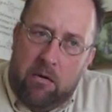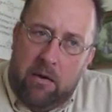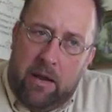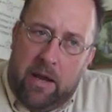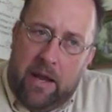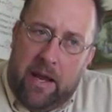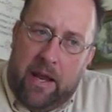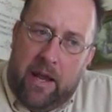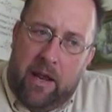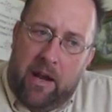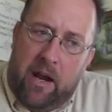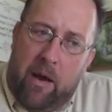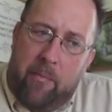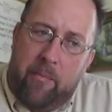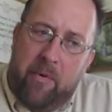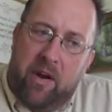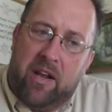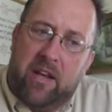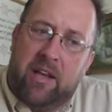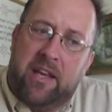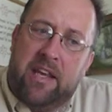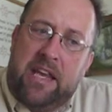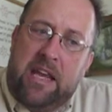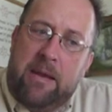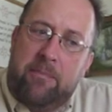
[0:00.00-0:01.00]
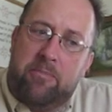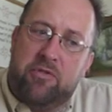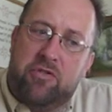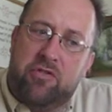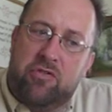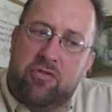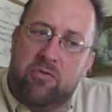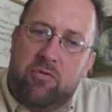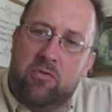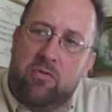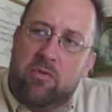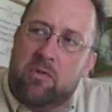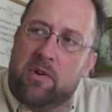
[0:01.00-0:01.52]
And I'm going to keep
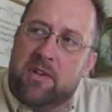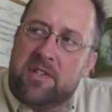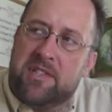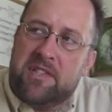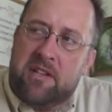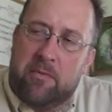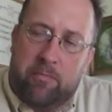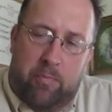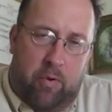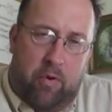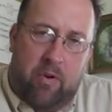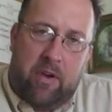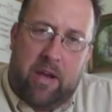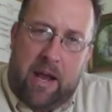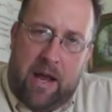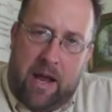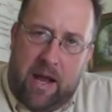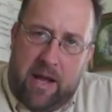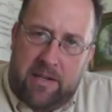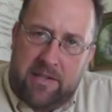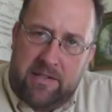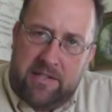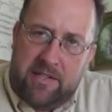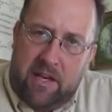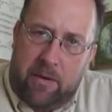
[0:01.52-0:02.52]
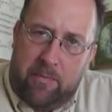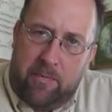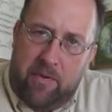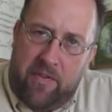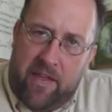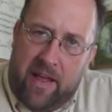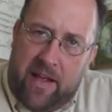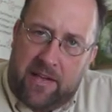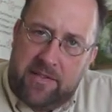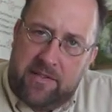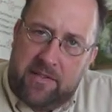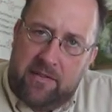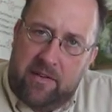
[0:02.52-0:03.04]
to a simple concept, and
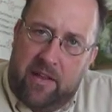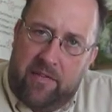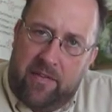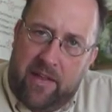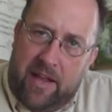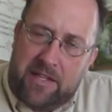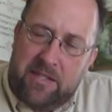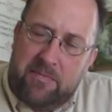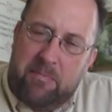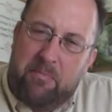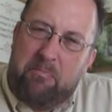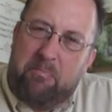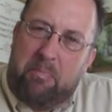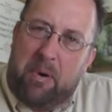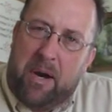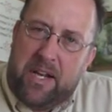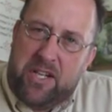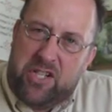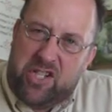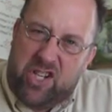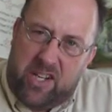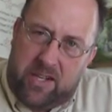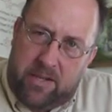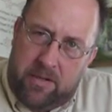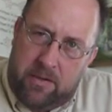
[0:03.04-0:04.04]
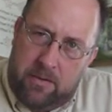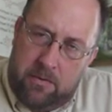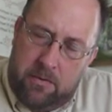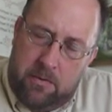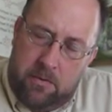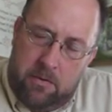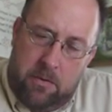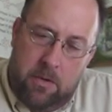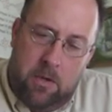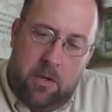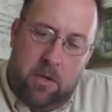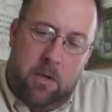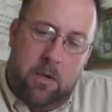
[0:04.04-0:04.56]
that's budget.
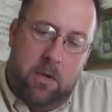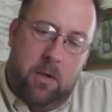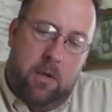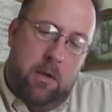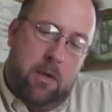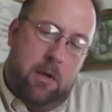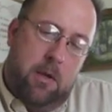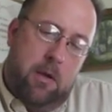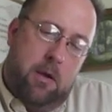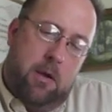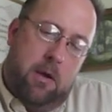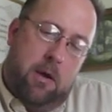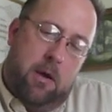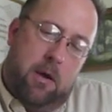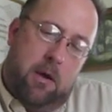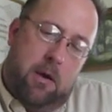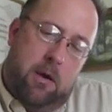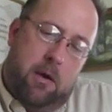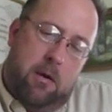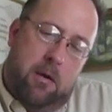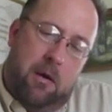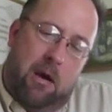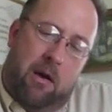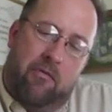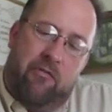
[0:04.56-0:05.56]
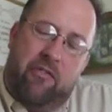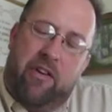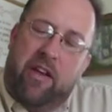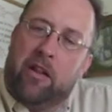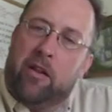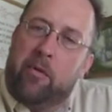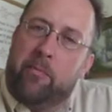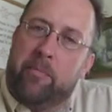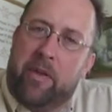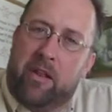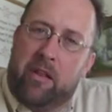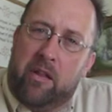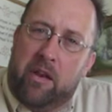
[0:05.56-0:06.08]

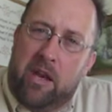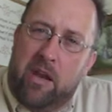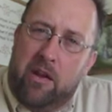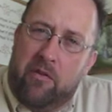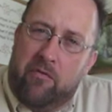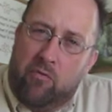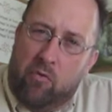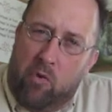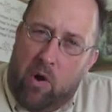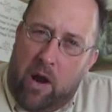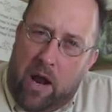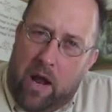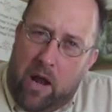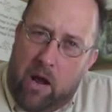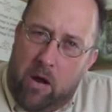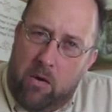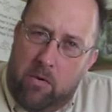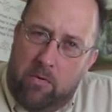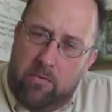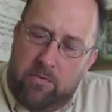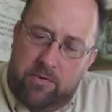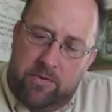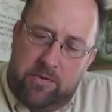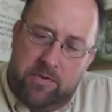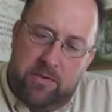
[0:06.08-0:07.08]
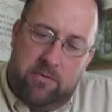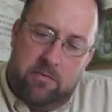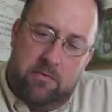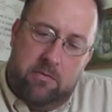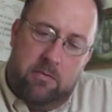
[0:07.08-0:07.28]
Availability of rounds.